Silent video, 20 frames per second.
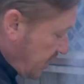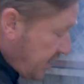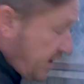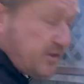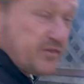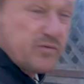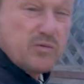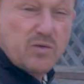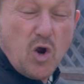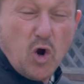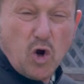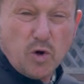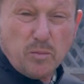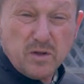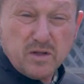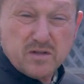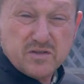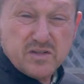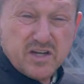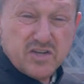a nice
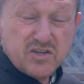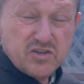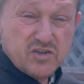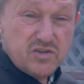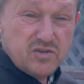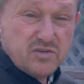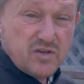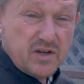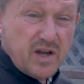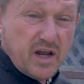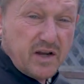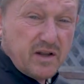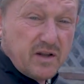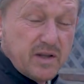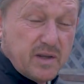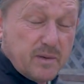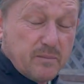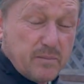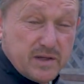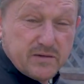caramelization,
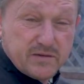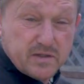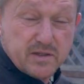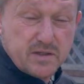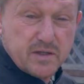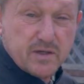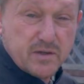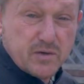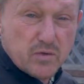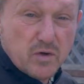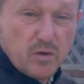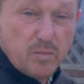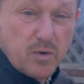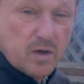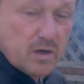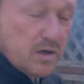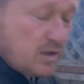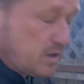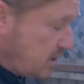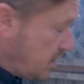a basically a grill
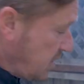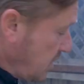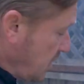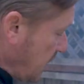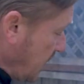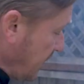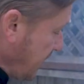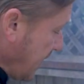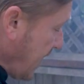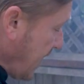mark, and